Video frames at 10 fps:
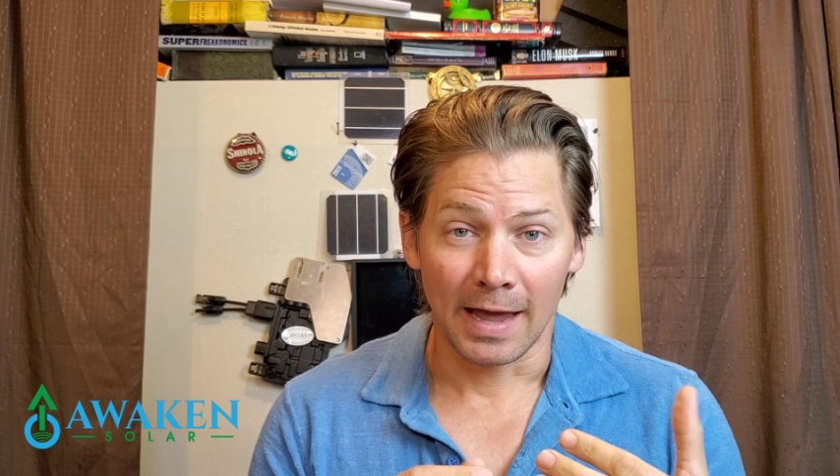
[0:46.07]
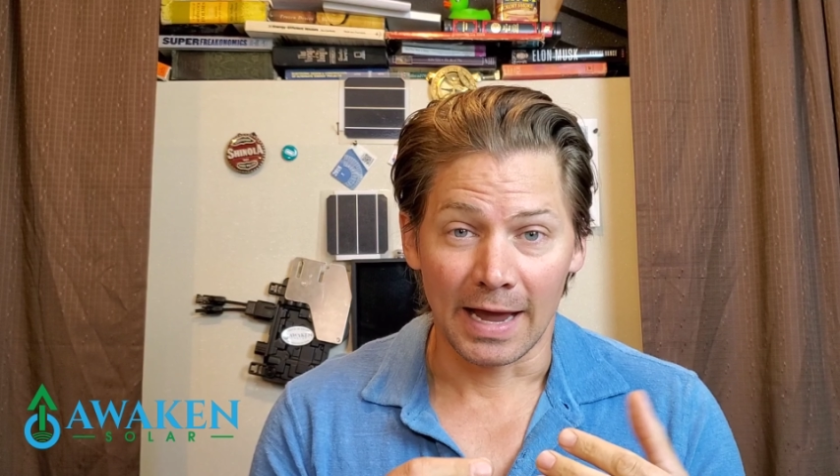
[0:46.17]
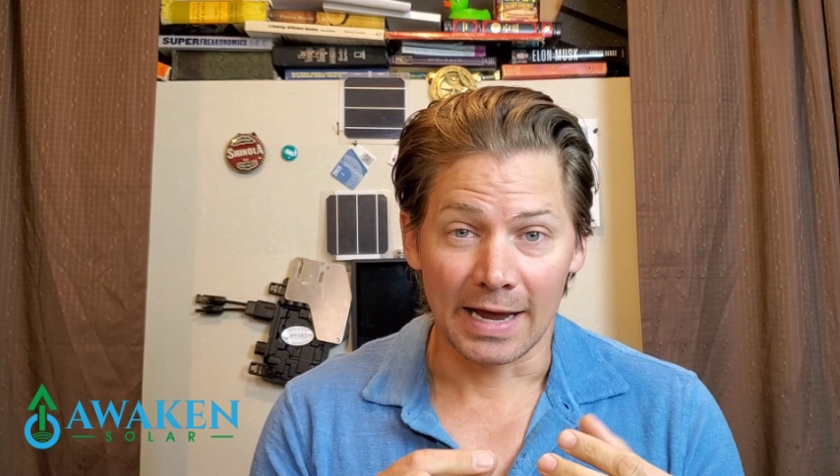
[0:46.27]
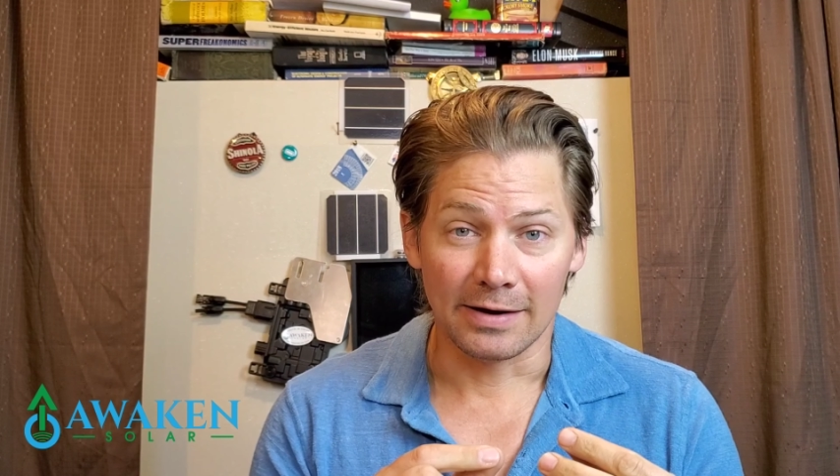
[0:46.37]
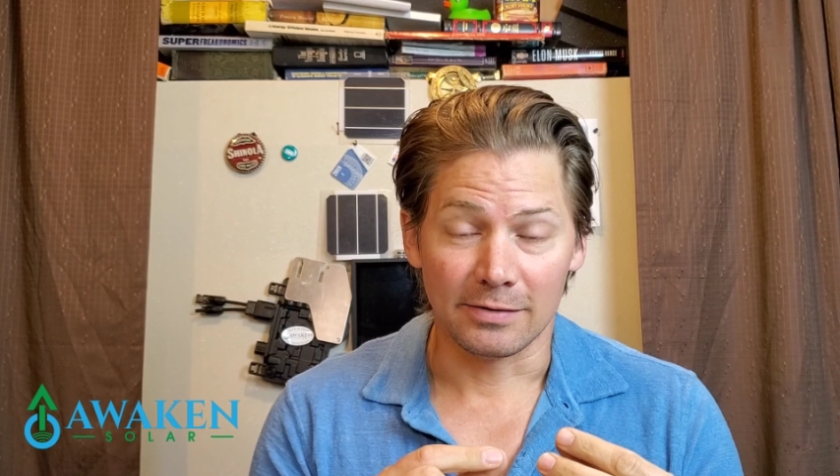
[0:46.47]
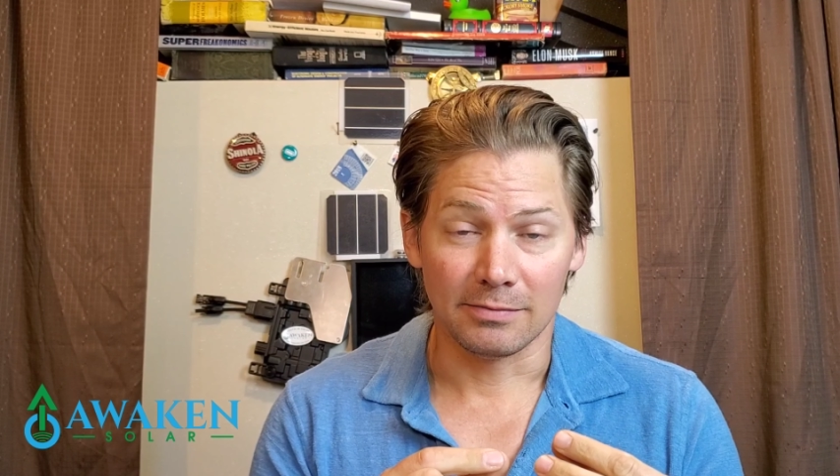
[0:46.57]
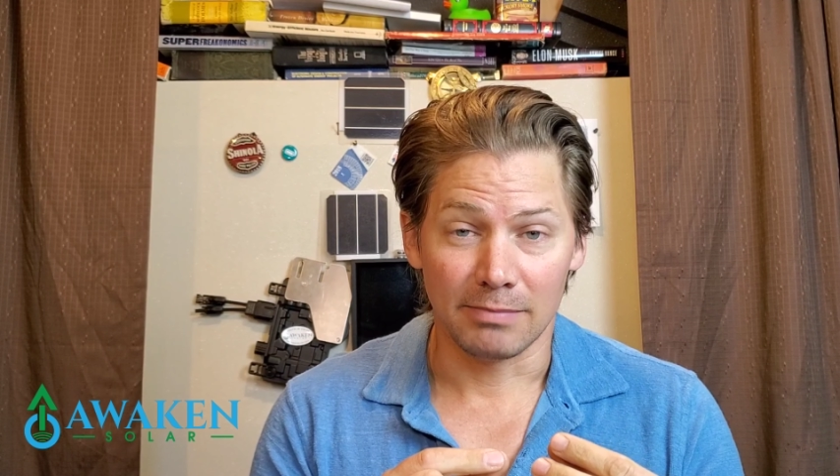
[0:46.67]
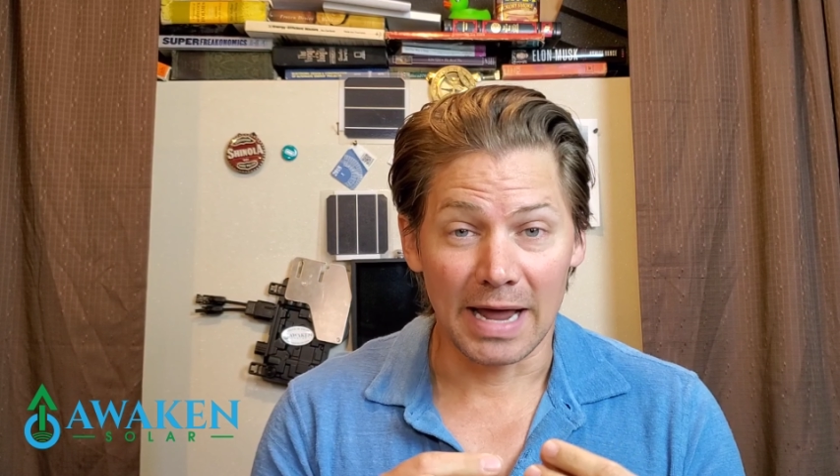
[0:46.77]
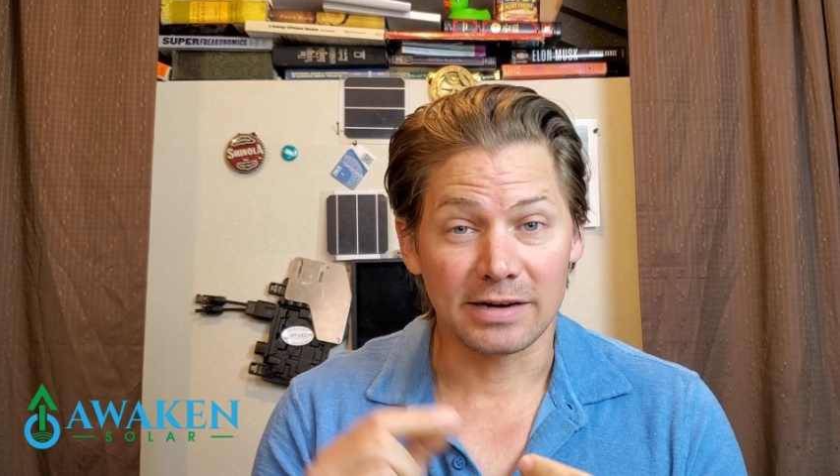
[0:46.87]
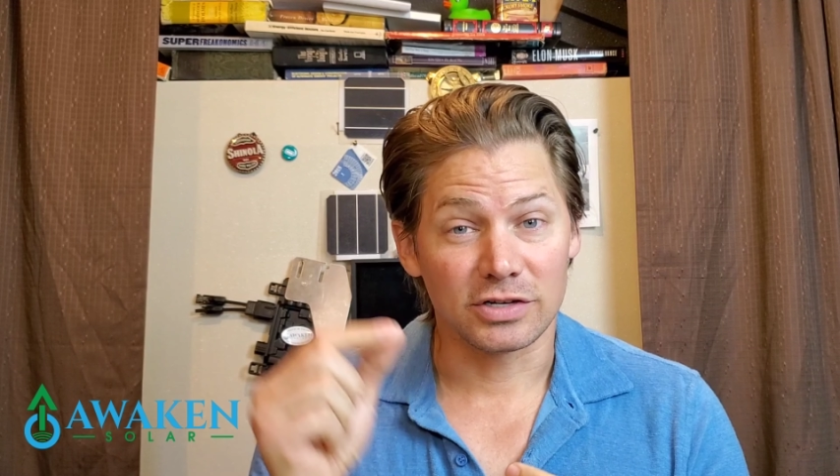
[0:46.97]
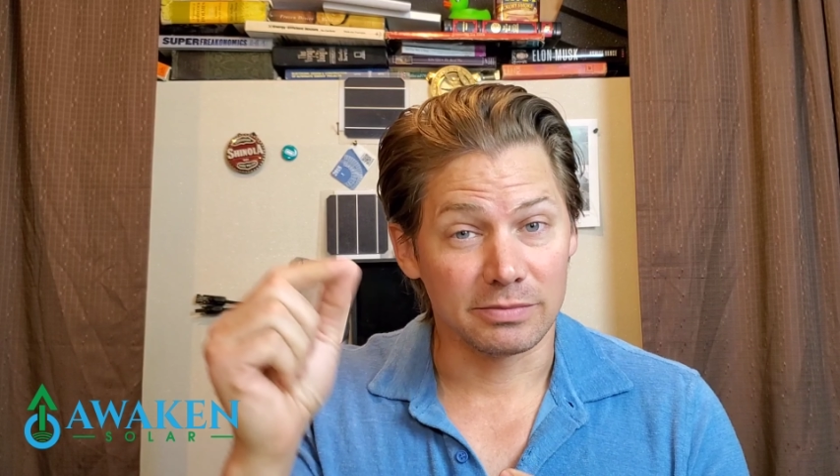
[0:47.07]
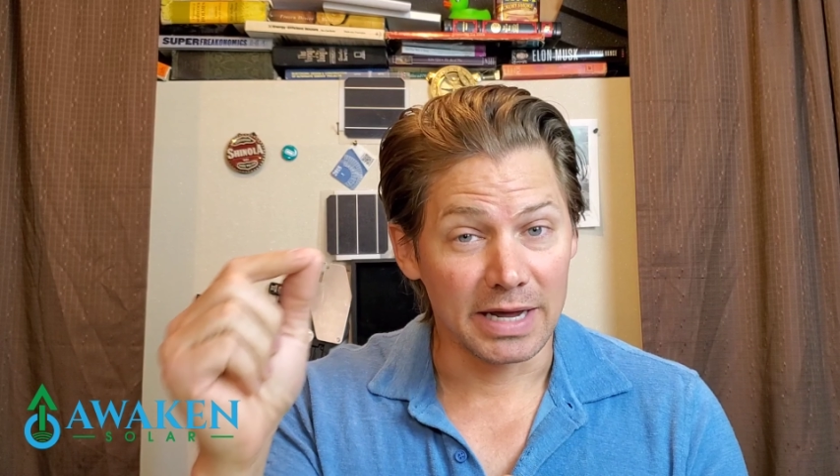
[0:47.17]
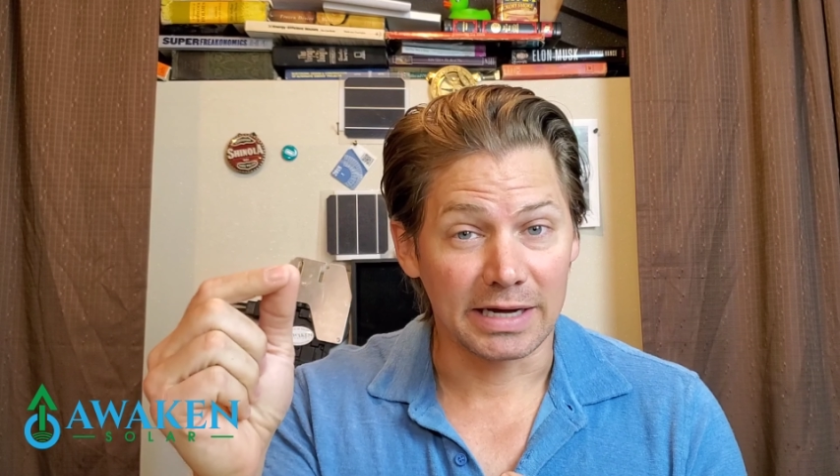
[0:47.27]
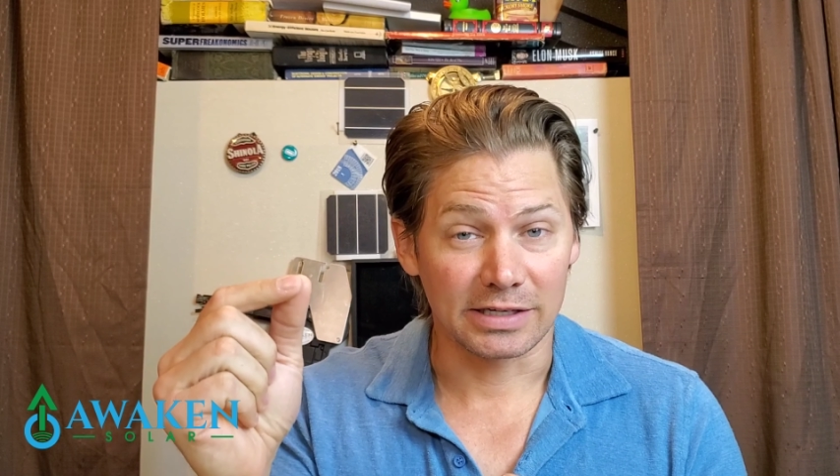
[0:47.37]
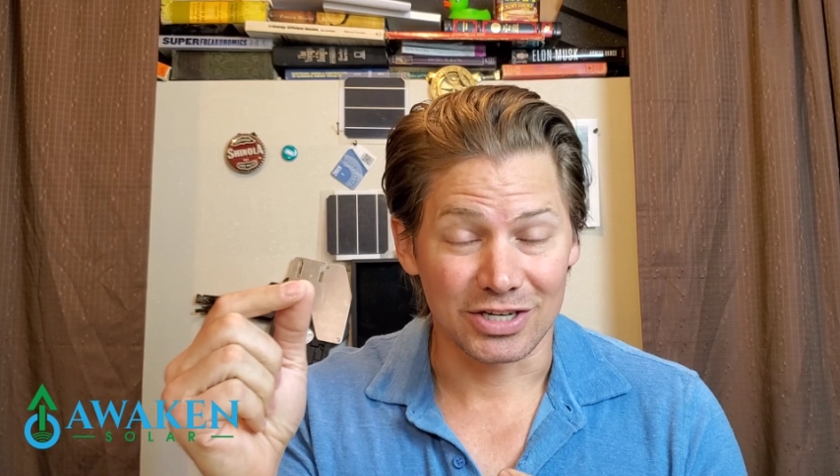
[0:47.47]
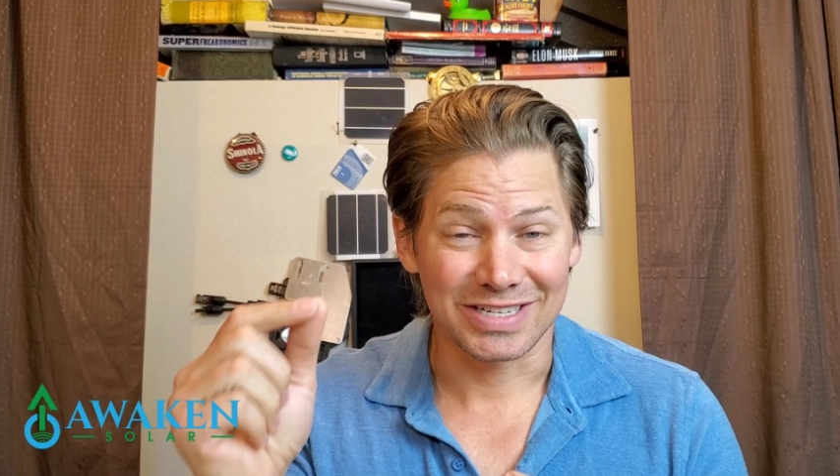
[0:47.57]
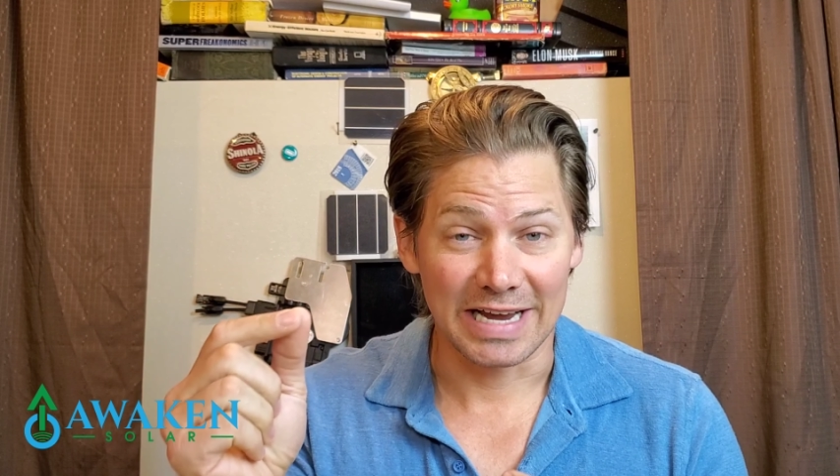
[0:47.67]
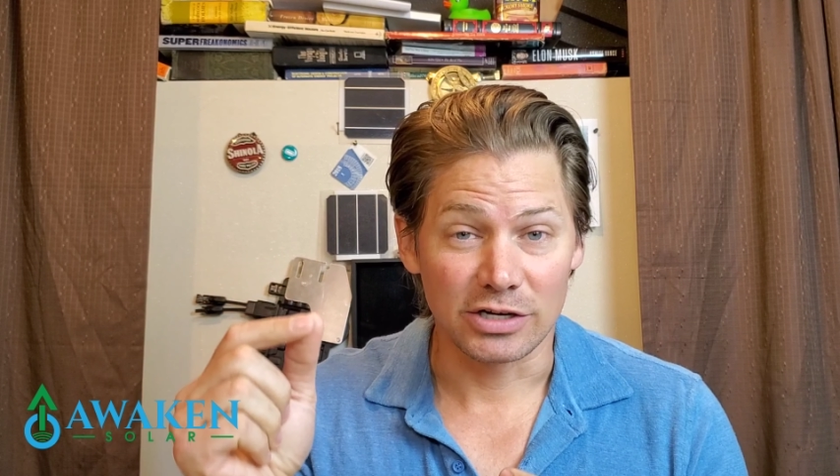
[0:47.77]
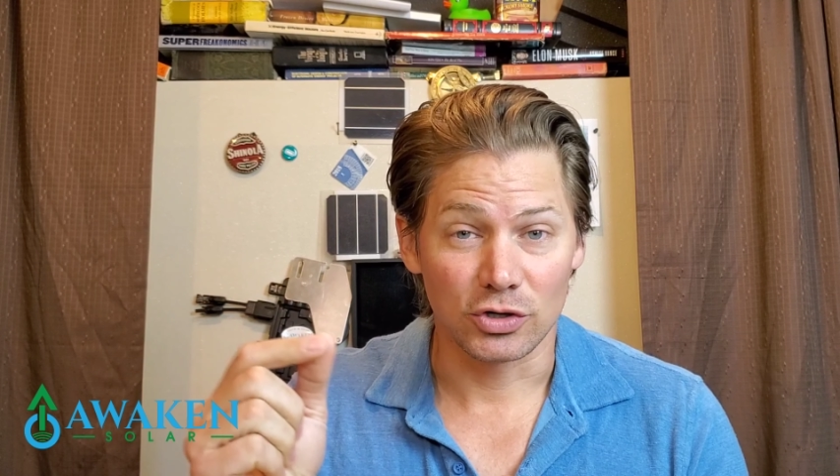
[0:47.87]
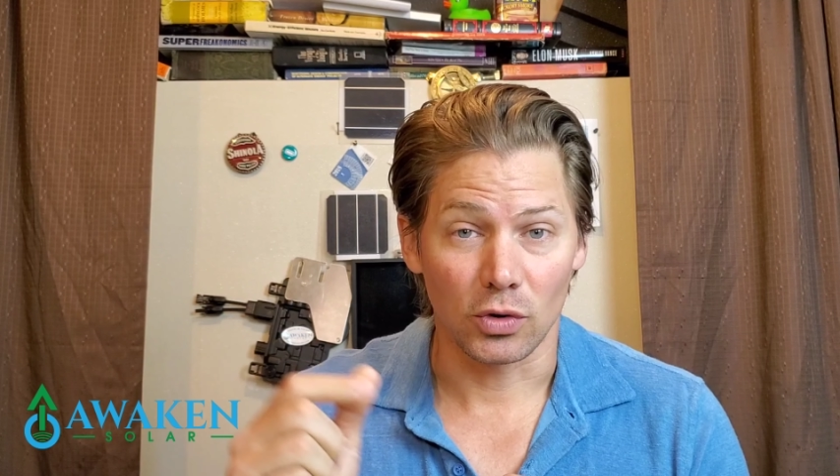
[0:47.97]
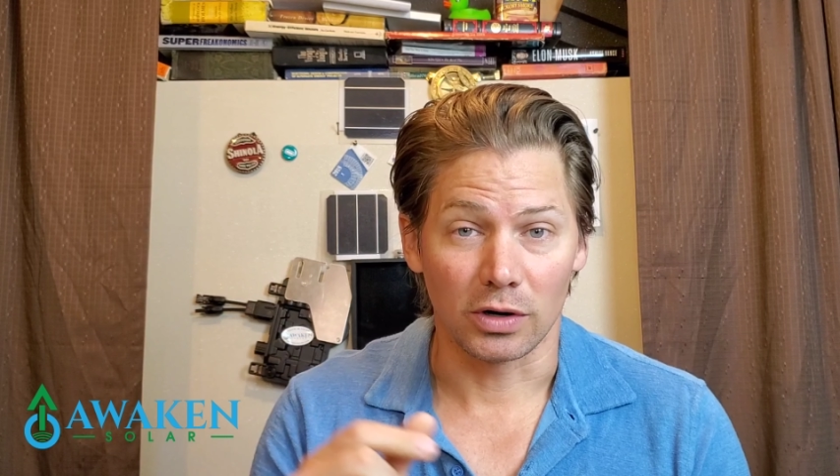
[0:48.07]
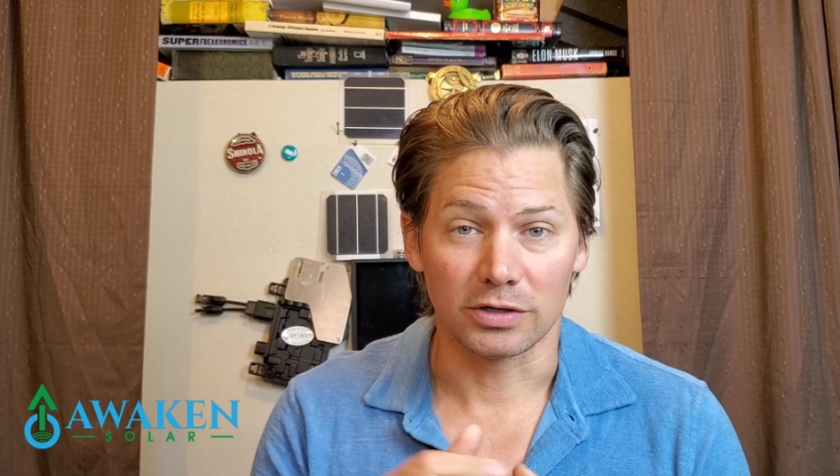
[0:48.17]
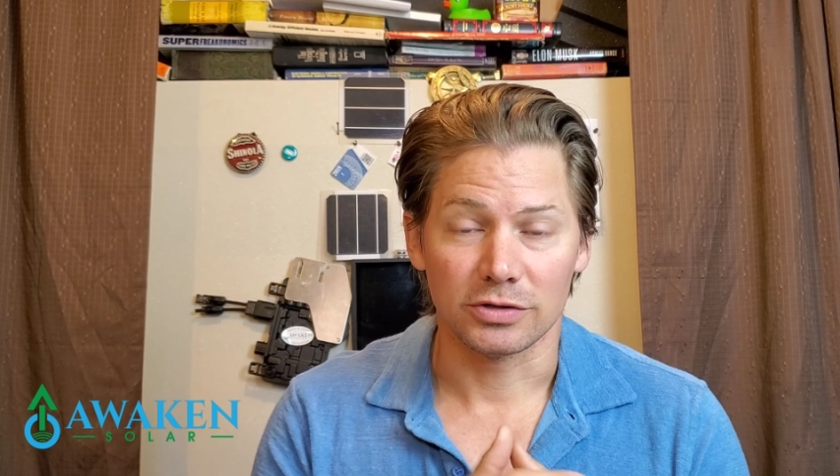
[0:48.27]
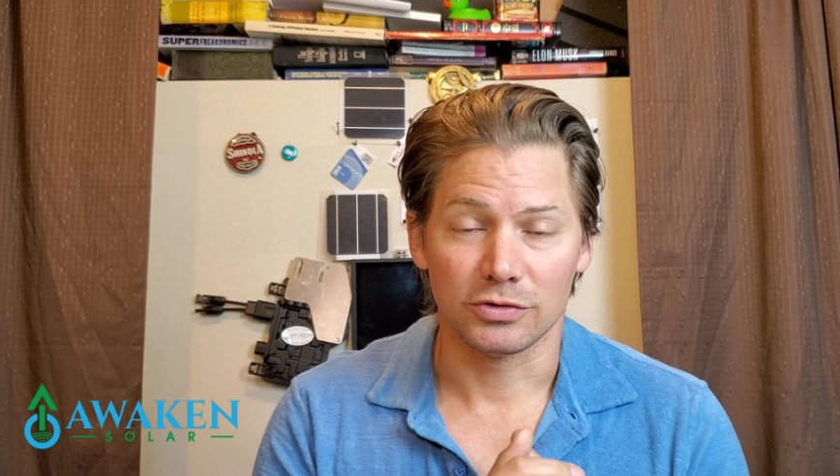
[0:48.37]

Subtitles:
and managed to make it to St. George.